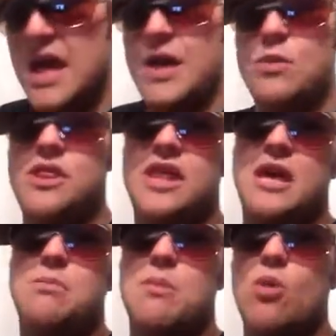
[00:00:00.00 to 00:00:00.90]
And with
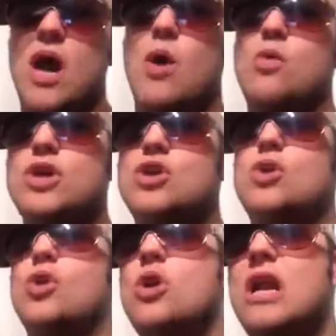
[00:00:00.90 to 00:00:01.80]
that, my boy, I wish you
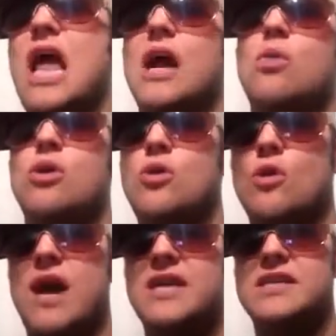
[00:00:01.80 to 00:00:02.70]
good luck with your
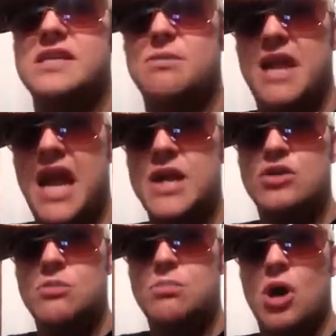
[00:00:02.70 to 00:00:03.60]
racism and
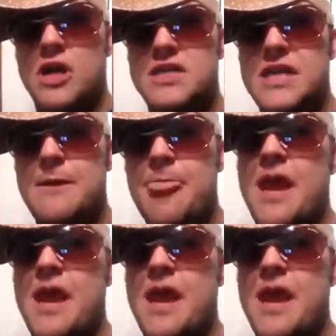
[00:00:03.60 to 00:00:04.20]
hatred party.